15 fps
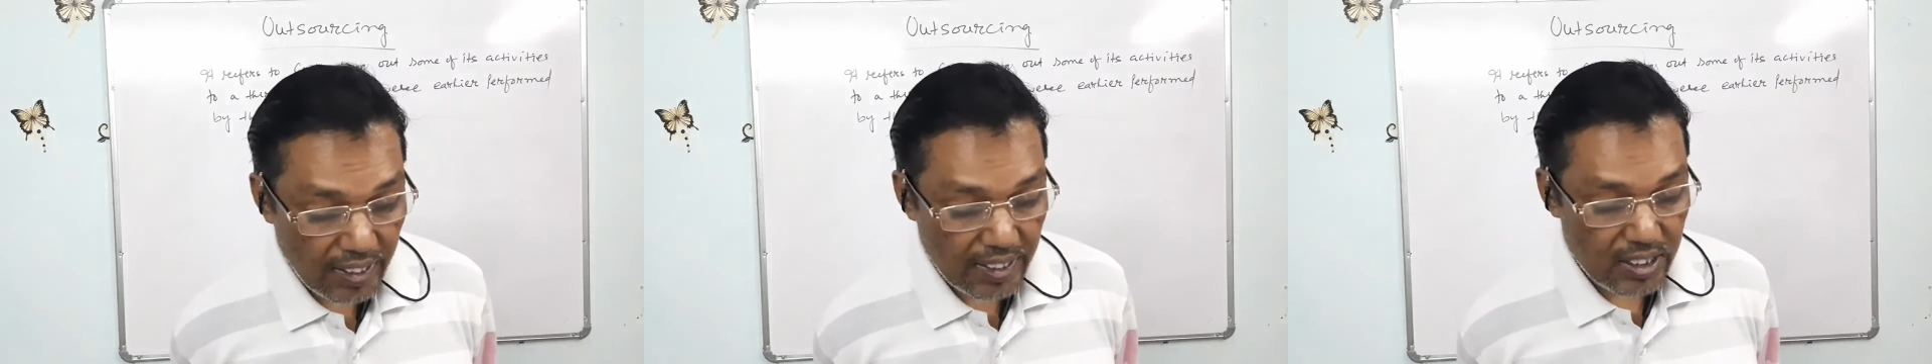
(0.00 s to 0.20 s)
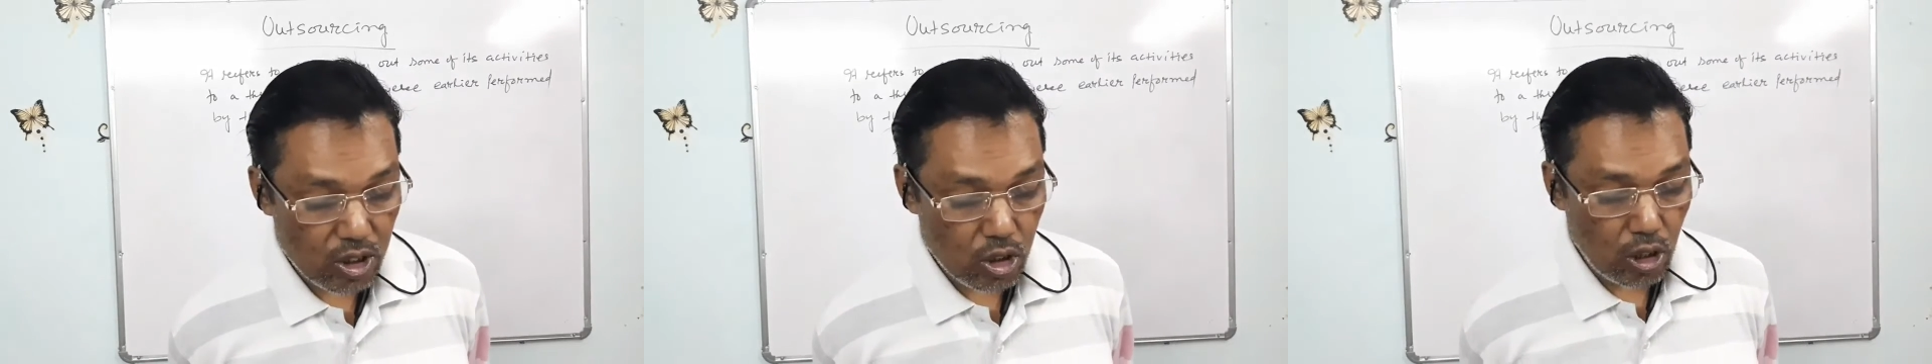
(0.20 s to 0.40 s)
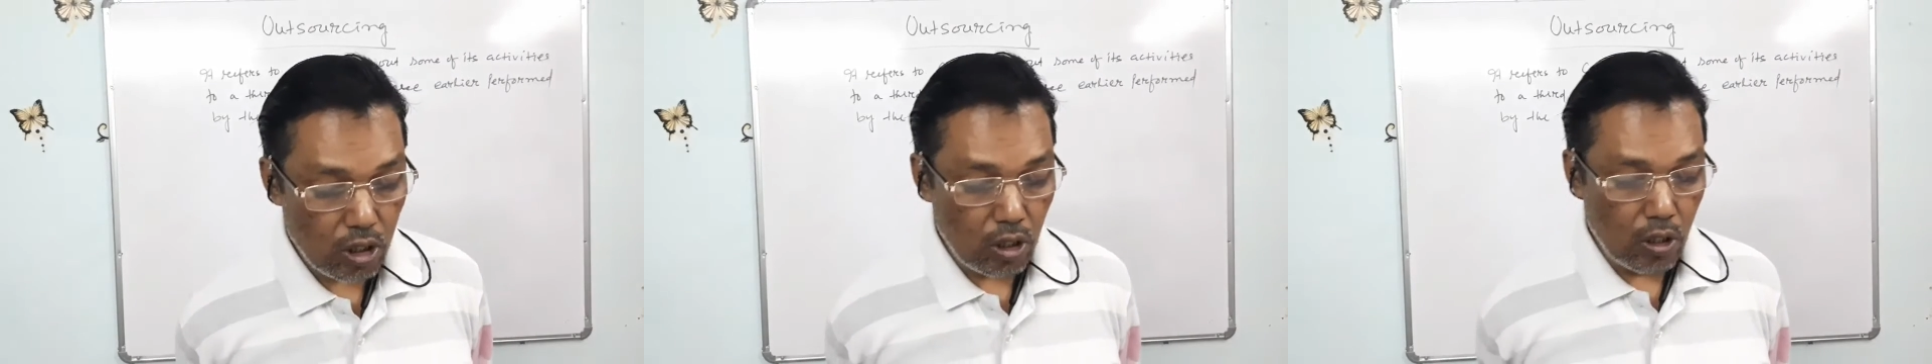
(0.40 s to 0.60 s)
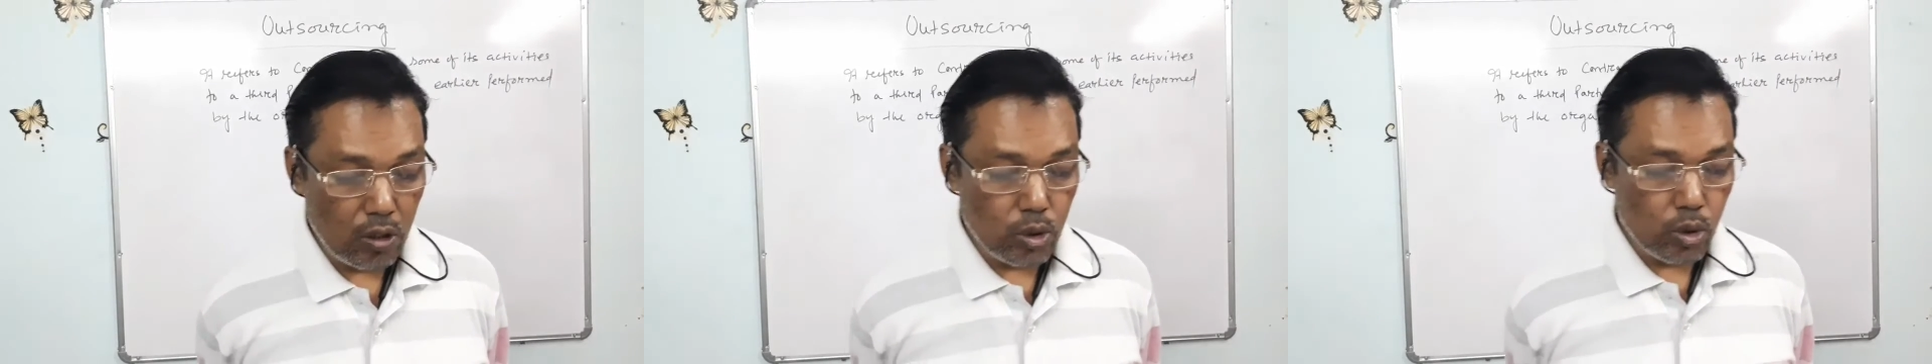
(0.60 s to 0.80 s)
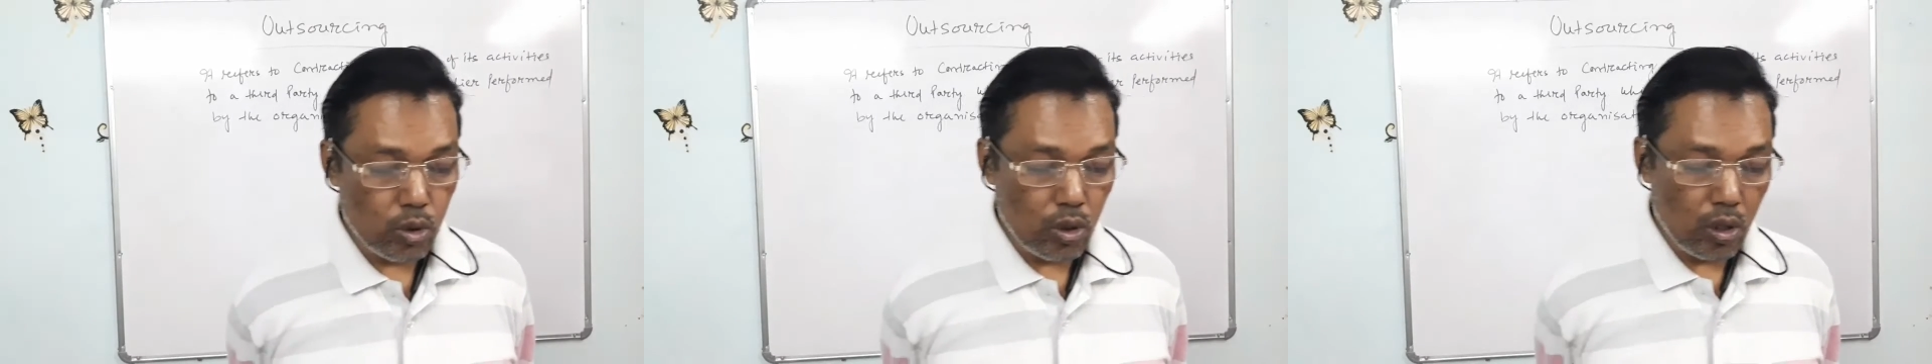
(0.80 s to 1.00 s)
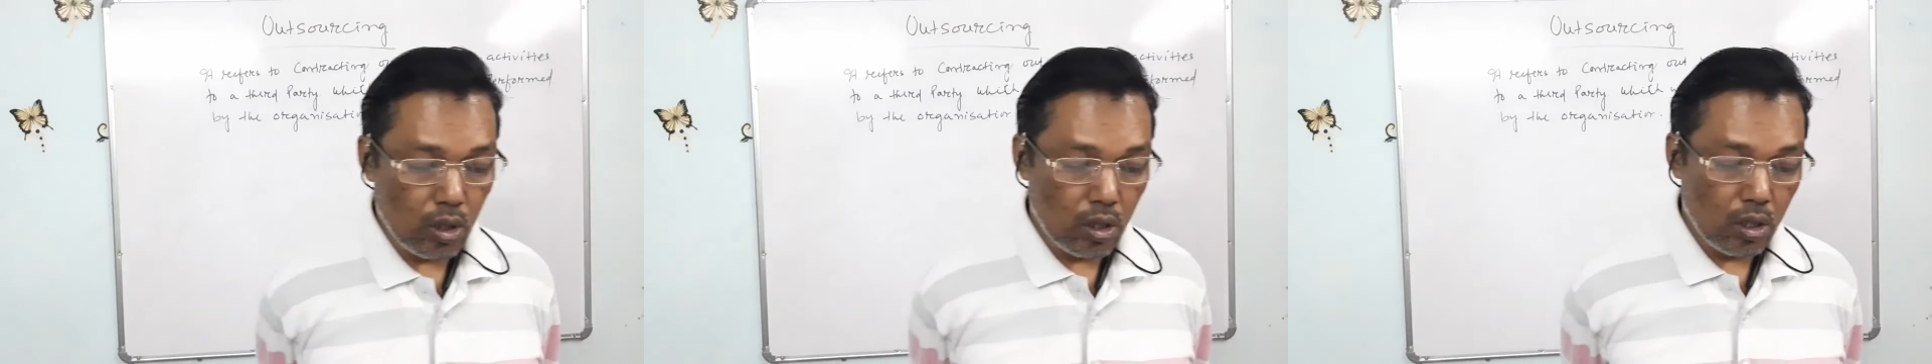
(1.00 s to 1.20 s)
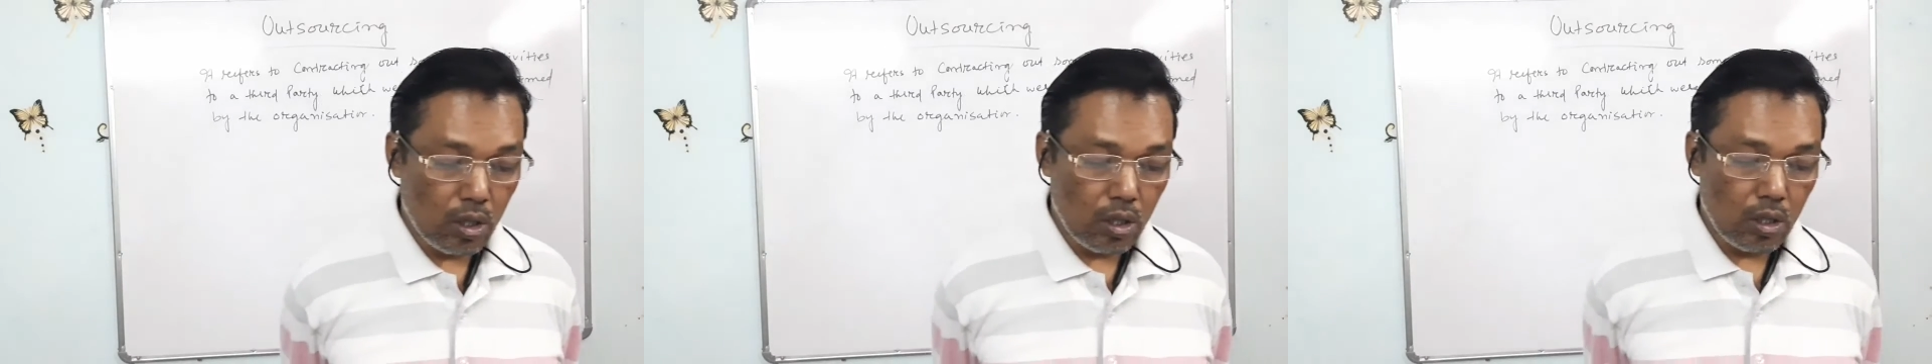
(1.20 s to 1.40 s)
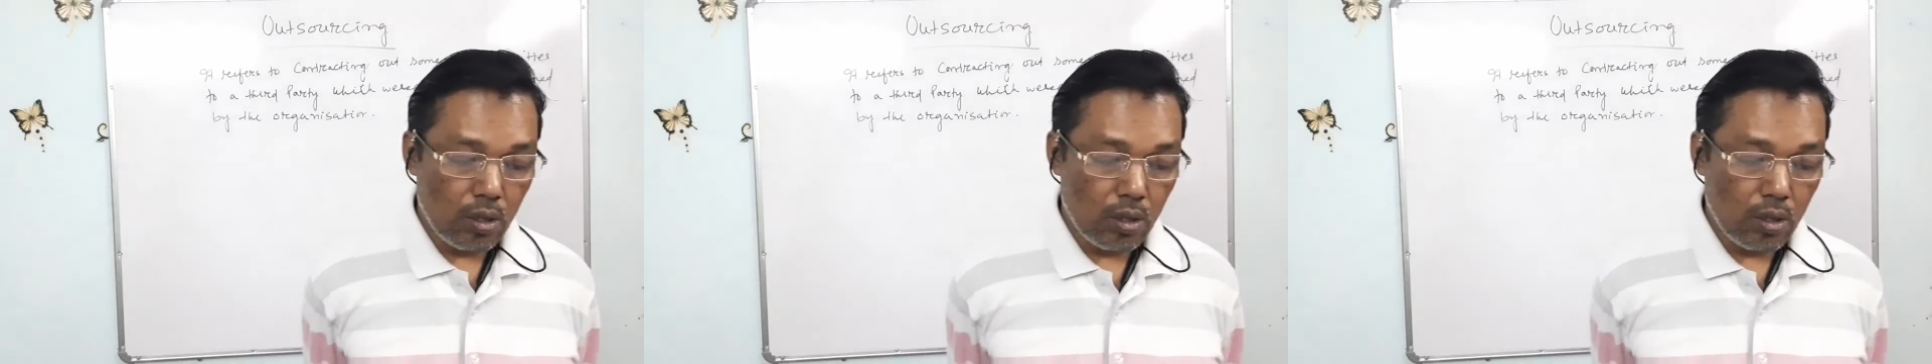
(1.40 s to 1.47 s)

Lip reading: is called also,